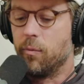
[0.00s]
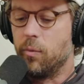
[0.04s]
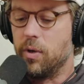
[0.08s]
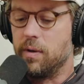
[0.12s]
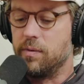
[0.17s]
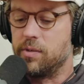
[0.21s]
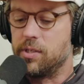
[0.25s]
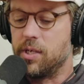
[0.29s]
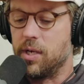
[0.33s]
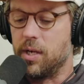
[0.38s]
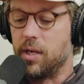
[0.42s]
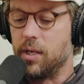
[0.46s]

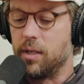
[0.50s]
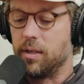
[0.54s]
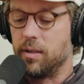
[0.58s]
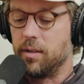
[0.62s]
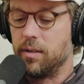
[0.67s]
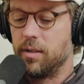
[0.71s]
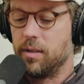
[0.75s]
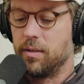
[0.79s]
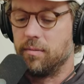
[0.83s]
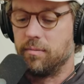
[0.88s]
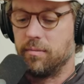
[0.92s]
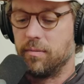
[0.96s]
we've
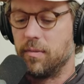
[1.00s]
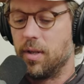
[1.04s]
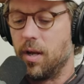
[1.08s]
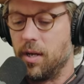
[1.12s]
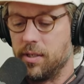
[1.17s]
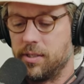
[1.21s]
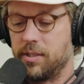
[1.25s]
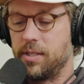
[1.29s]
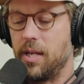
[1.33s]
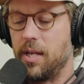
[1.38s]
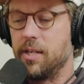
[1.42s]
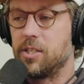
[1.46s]
seen
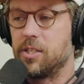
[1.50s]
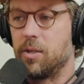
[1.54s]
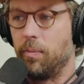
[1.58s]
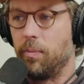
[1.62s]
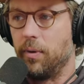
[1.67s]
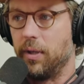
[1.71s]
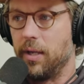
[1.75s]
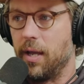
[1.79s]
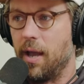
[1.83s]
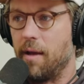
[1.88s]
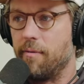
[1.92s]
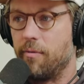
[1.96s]

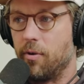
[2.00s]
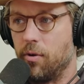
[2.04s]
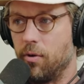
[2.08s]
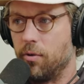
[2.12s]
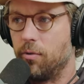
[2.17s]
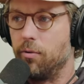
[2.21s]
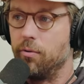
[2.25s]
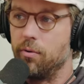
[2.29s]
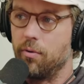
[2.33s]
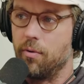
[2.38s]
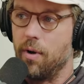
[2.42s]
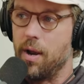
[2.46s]
ostensibly, I've heard
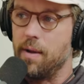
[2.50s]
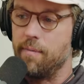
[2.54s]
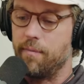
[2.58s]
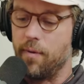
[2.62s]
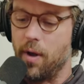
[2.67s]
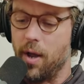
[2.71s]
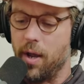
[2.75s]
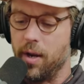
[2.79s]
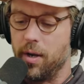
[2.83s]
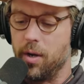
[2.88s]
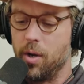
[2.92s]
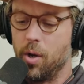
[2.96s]
through the
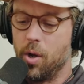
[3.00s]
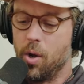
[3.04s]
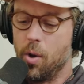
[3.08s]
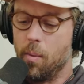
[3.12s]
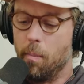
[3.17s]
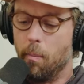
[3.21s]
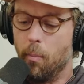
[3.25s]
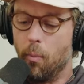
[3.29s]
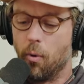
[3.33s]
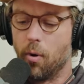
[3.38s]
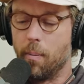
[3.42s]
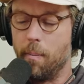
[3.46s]
grapevine,
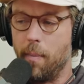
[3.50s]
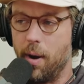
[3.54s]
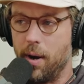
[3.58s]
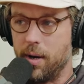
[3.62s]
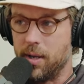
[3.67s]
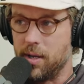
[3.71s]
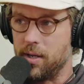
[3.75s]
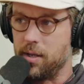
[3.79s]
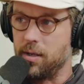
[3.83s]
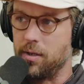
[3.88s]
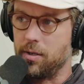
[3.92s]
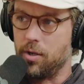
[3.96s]
more
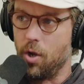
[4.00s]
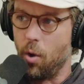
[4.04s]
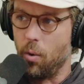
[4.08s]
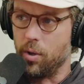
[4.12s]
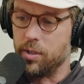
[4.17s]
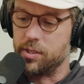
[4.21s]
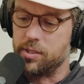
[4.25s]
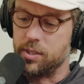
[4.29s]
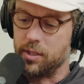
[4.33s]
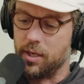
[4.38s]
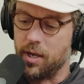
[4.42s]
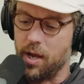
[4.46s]
money
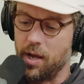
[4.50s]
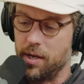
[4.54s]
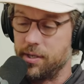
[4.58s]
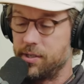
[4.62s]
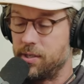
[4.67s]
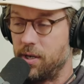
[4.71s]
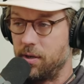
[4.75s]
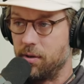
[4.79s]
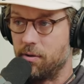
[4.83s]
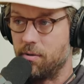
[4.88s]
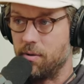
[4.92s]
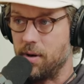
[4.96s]
going to
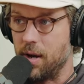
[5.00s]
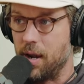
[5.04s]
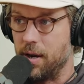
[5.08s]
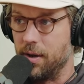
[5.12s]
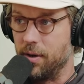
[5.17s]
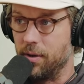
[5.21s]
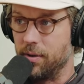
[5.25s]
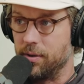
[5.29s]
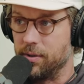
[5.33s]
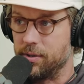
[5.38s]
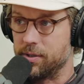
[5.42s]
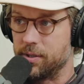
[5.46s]
content
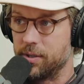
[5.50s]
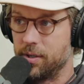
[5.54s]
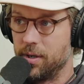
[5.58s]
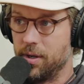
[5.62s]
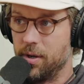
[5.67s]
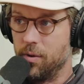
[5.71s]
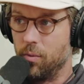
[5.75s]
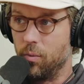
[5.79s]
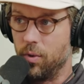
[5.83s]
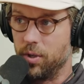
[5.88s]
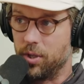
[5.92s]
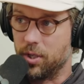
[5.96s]
creators
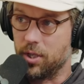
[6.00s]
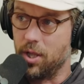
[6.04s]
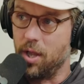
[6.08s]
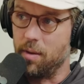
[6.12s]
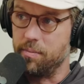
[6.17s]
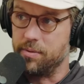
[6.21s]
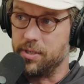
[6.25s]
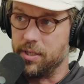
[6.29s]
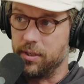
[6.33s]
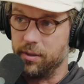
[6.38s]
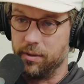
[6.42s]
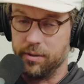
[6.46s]
with
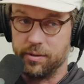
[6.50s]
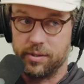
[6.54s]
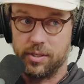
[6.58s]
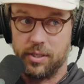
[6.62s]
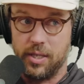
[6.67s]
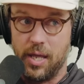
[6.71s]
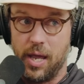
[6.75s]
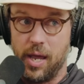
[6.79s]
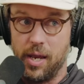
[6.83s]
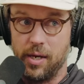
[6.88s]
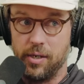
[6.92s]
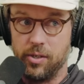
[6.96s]
club deals
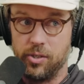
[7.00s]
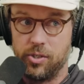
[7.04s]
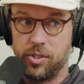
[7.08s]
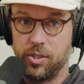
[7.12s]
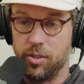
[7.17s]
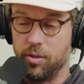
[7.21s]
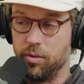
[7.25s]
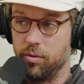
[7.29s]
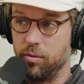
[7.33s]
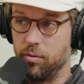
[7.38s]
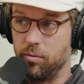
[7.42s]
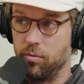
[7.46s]
than
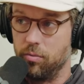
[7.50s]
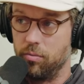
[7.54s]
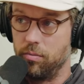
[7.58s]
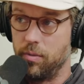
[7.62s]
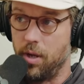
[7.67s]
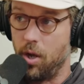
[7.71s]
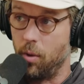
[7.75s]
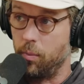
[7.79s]
to